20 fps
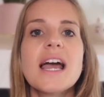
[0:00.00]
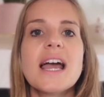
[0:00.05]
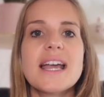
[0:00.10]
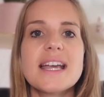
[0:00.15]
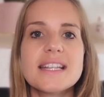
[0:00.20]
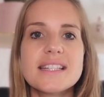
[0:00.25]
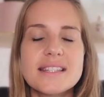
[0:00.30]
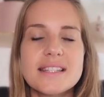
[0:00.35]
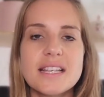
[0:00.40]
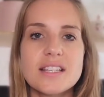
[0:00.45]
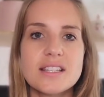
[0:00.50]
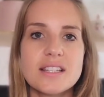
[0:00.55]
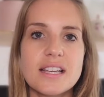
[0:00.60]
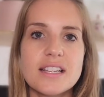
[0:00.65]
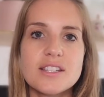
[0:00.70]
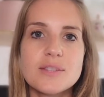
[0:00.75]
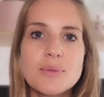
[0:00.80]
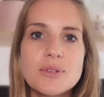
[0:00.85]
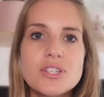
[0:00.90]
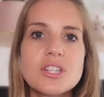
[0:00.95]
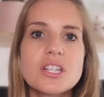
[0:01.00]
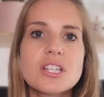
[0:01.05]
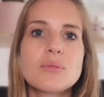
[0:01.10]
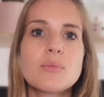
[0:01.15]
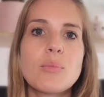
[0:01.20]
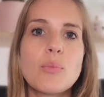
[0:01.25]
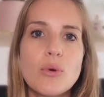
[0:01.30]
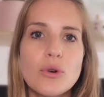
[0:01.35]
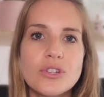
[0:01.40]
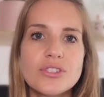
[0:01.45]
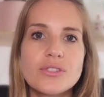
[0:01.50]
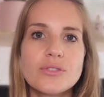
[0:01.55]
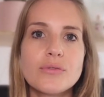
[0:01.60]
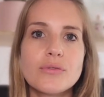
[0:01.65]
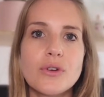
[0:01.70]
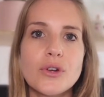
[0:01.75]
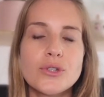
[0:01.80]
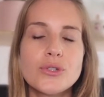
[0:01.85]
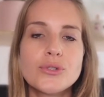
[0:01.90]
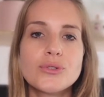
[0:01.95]
it's especially important
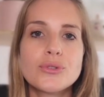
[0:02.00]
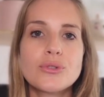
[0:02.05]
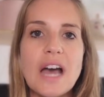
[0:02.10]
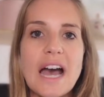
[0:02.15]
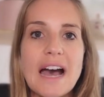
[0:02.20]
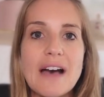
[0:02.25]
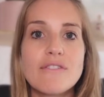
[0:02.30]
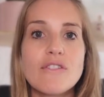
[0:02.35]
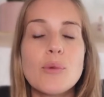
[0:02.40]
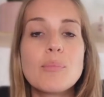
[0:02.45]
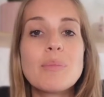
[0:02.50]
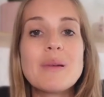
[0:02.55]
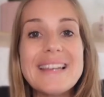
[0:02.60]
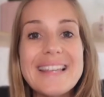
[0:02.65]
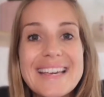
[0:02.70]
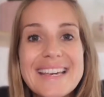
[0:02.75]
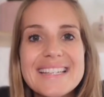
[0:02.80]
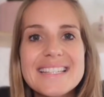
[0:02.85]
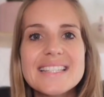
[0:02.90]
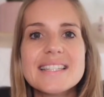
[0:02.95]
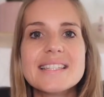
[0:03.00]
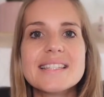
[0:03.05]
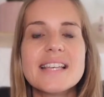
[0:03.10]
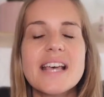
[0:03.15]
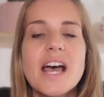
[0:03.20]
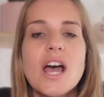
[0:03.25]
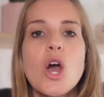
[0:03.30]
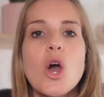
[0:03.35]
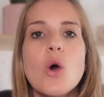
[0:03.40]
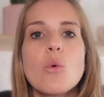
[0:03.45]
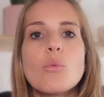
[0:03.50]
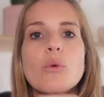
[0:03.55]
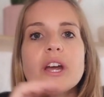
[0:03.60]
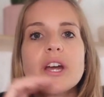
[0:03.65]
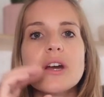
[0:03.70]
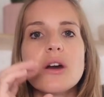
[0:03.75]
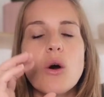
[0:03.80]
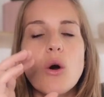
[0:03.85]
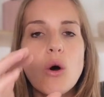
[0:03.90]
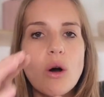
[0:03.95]
for you to have a place
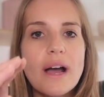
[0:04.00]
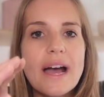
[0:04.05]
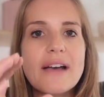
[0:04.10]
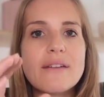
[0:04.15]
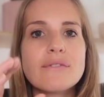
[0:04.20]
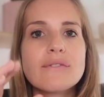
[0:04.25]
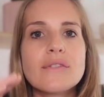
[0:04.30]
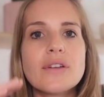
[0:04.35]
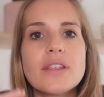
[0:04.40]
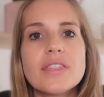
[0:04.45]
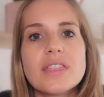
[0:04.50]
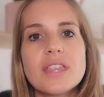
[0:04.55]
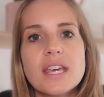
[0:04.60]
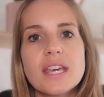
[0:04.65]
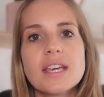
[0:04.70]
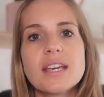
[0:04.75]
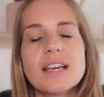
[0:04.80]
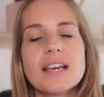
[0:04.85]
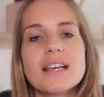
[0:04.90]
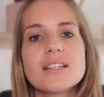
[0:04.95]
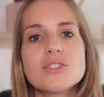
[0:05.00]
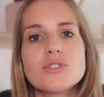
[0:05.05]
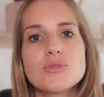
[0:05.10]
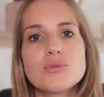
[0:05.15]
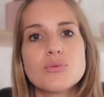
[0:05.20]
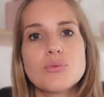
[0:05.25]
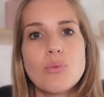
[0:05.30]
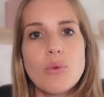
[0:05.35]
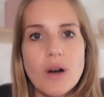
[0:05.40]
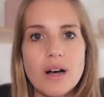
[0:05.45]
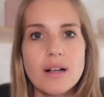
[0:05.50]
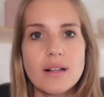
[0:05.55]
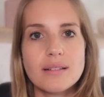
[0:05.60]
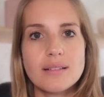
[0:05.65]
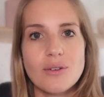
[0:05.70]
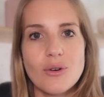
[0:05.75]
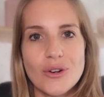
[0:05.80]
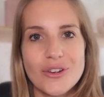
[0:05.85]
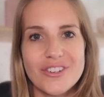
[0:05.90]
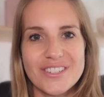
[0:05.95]
where everything is
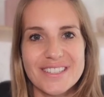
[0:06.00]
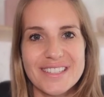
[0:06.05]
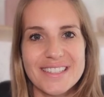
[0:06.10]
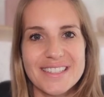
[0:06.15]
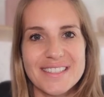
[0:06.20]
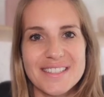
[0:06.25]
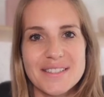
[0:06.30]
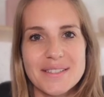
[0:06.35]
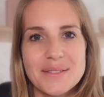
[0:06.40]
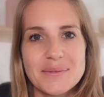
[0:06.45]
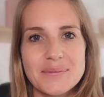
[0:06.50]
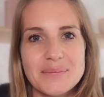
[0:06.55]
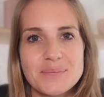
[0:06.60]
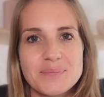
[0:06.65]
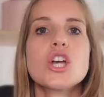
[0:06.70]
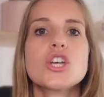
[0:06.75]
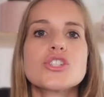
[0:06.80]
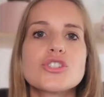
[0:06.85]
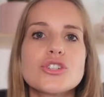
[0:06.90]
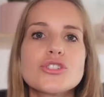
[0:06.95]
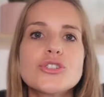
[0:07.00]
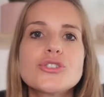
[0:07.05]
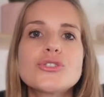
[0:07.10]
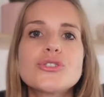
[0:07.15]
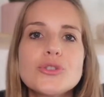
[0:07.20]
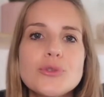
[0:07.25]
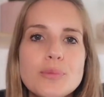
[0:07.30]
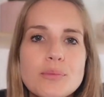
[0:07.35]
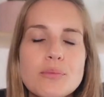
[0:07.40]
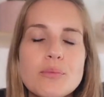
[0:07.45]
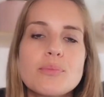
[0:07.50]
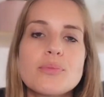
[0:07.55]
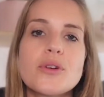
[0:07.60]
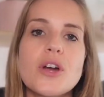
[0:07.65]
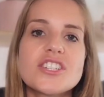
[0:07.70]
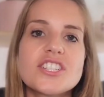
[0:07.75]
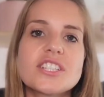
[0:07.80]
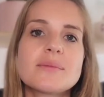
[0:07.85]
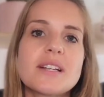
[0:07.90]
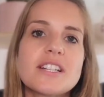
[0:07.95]
well organized. So the two
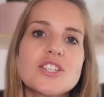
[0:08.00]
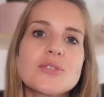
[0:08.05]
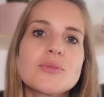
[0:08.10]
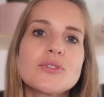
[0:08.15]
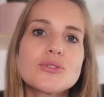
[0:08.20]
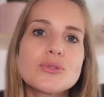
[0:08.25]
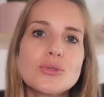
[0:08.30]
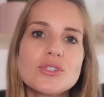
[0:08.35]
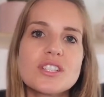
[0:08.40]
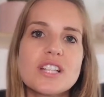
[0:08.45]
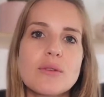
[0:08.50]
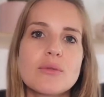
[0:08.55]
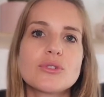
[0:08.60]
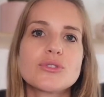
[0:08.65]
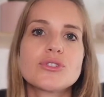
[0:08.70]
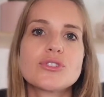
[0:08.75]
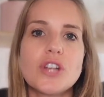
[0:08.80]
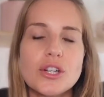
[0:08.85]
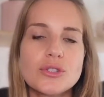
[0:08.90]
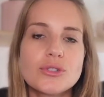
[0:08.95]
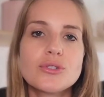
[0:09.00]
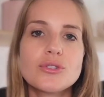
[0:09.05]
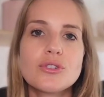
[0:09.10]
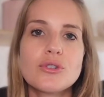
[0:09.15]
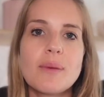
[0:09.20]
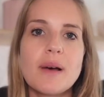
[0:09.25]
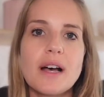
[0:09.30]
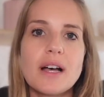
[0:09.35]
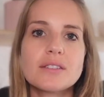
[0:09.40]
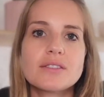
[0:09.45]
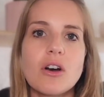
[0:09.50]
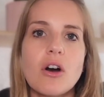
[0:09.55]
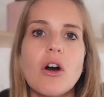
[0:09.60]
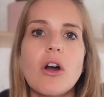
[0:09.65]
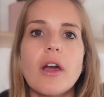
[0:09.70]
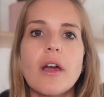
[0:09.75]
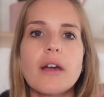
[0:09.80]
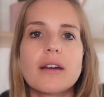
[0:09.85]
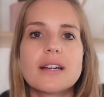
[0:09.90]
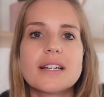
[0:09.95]
project management tools I want to talk to you about
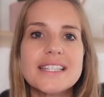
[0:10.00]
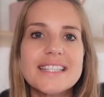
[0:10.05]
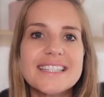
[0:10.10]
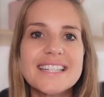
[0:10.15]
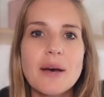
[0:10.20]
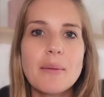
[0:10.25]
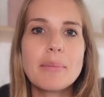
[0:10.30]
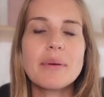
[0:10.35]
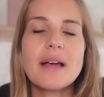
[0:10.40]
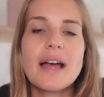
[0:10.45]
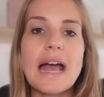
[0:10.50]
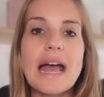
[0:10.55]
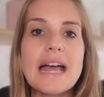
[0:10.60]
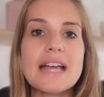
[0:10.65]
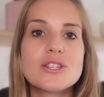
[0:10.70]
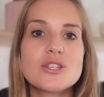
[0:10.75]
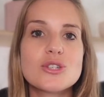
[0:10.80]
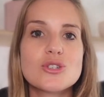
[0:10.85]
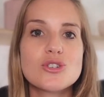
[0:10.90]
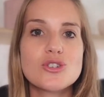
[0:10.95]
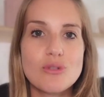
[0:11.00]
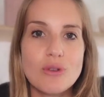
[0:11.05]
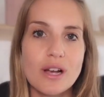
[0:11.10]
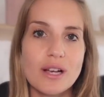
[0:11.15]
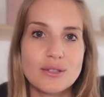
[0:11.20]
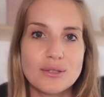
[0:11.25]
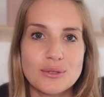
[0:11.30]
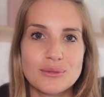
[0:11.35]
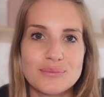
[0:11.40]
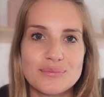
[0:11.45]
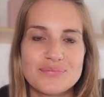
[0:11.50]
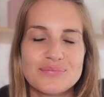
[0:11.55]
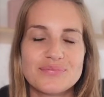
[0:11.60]
are ClickUp and Trello.